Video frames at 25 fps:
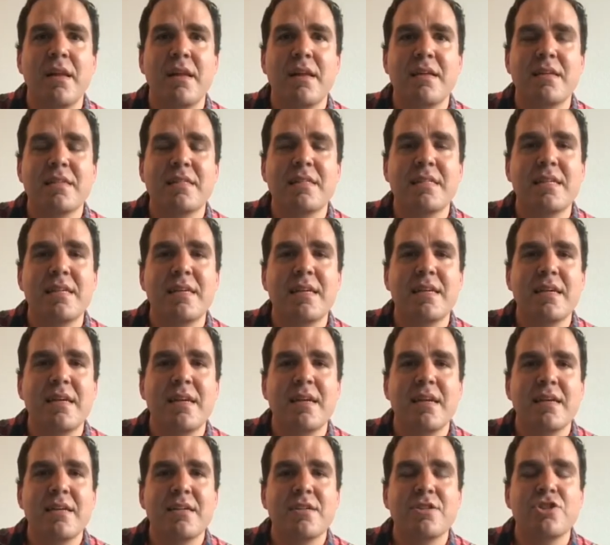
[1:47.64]
See,
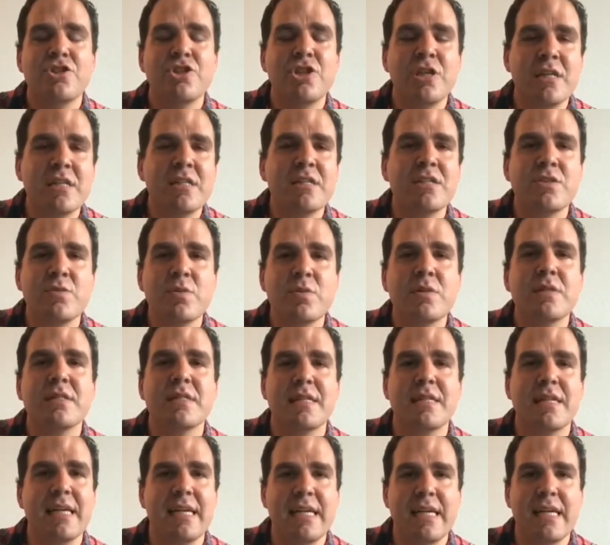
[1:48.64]
Jesus was the
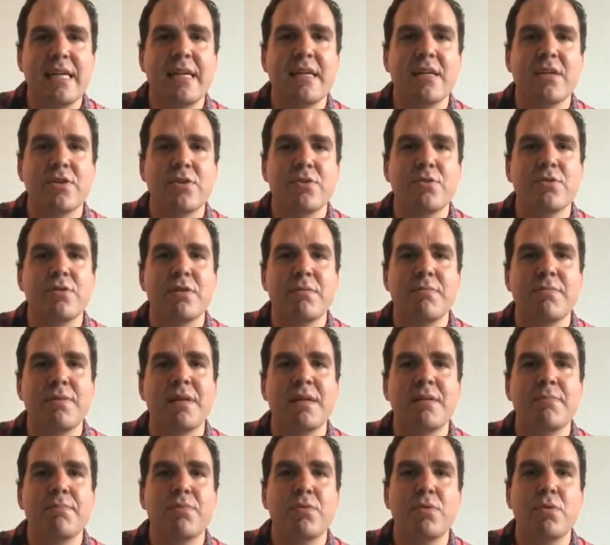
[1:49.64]
king who the
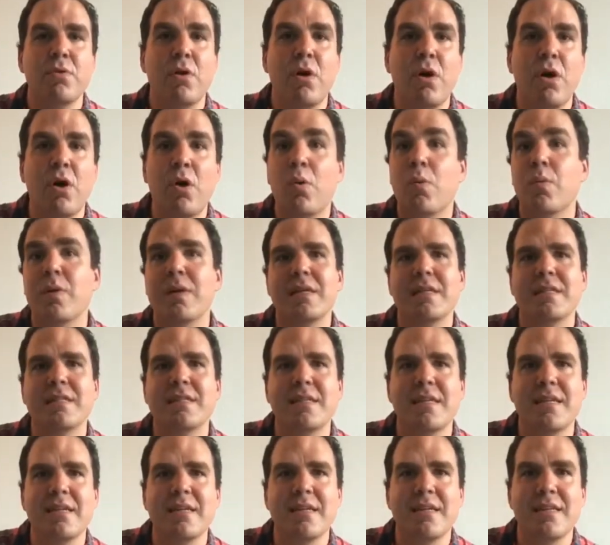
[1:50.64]
people always
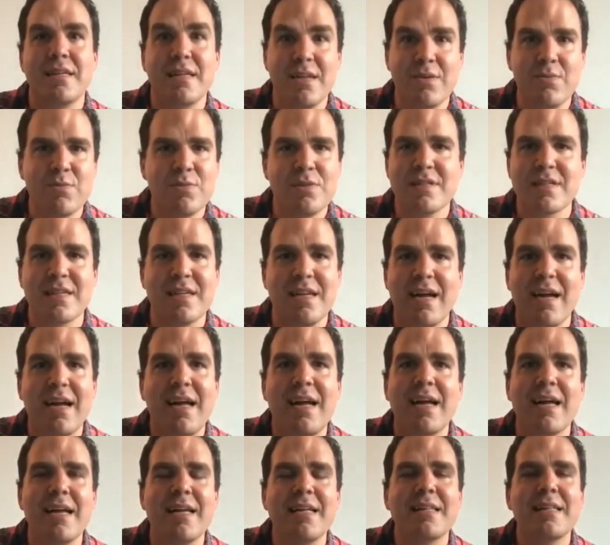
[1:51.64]
needed. It was
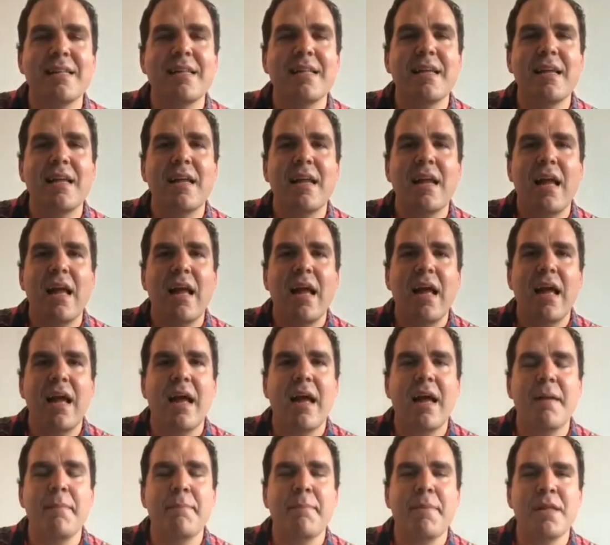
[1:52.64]
God.
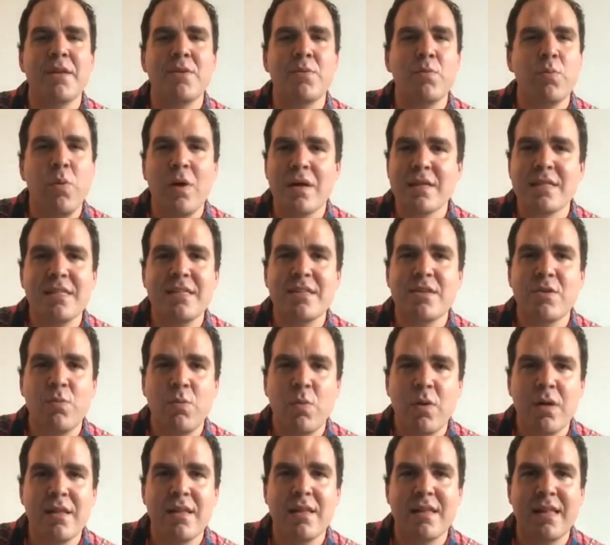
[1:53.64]
But it wasn't the
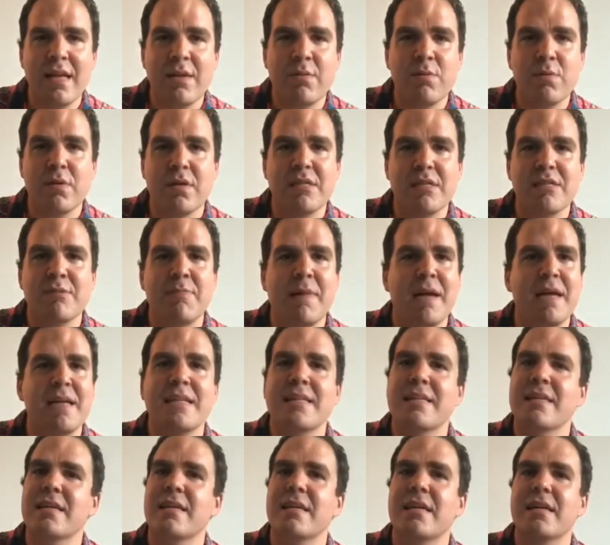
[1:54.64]
one that they were
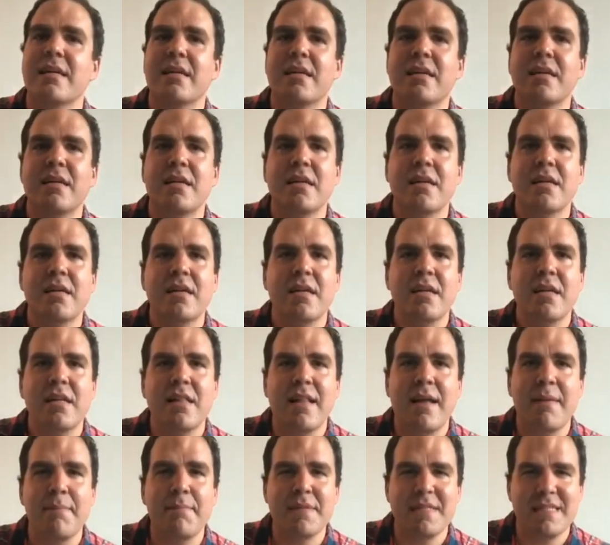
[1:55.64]
expecting,
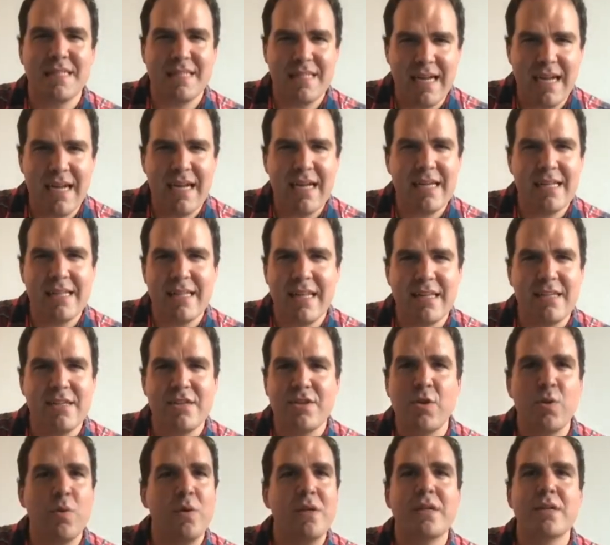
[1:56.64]
that Messiah, that
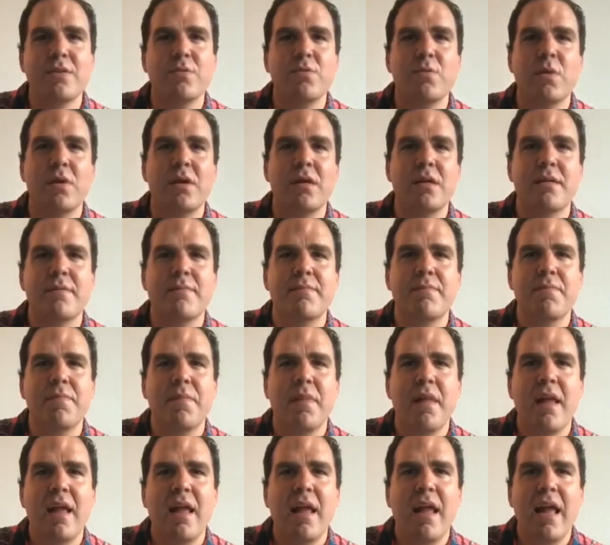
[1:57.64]
anointed one.
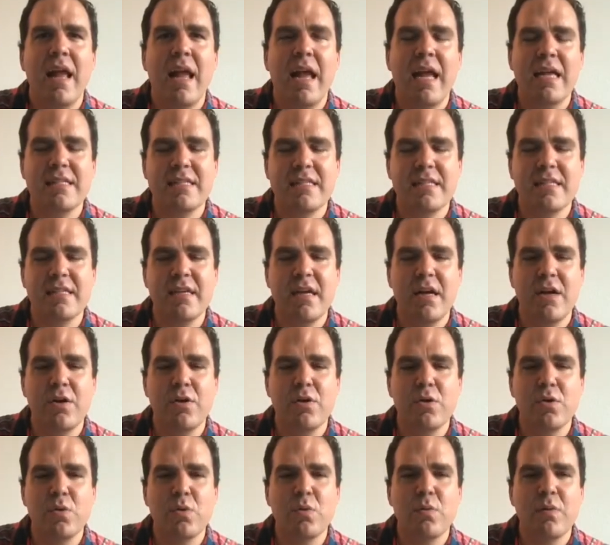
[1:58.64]
And so,
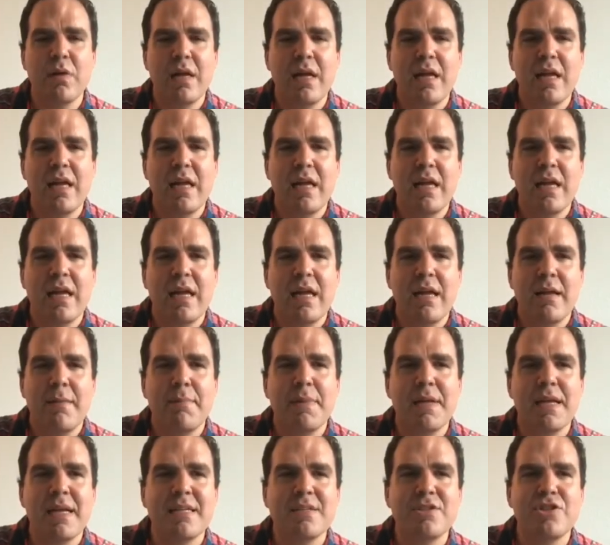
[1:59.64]

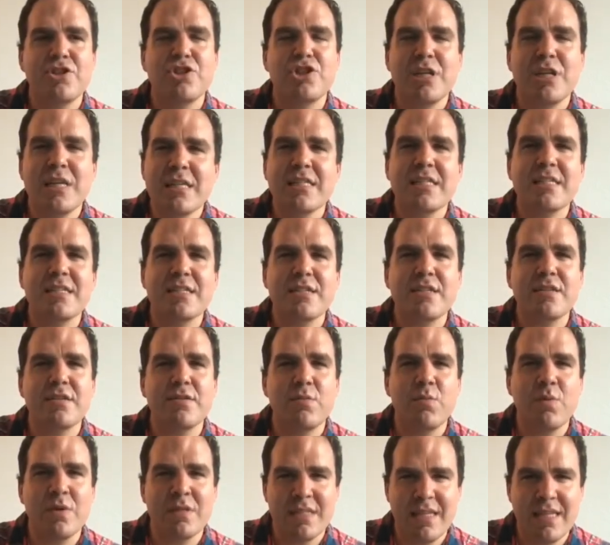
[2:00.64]
because Jesus
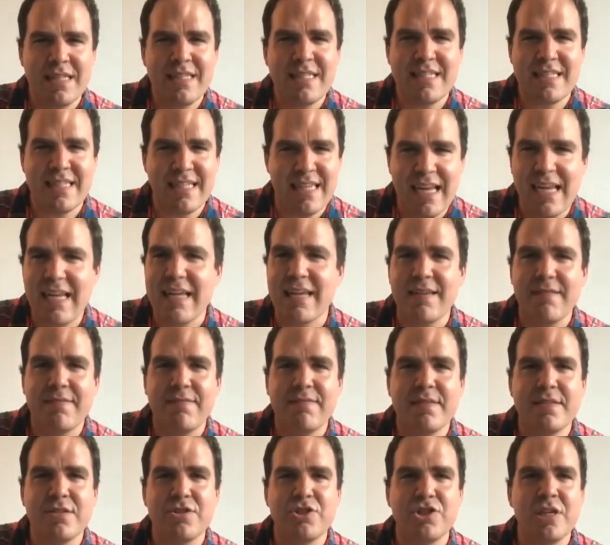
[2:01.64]
was unsafe.
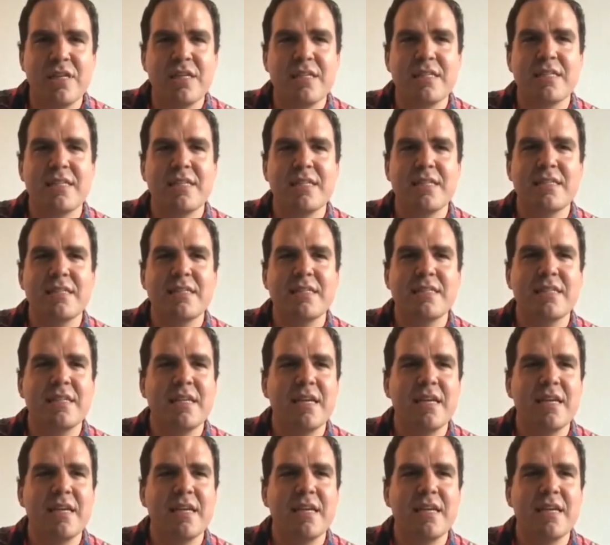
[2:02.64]
Jesus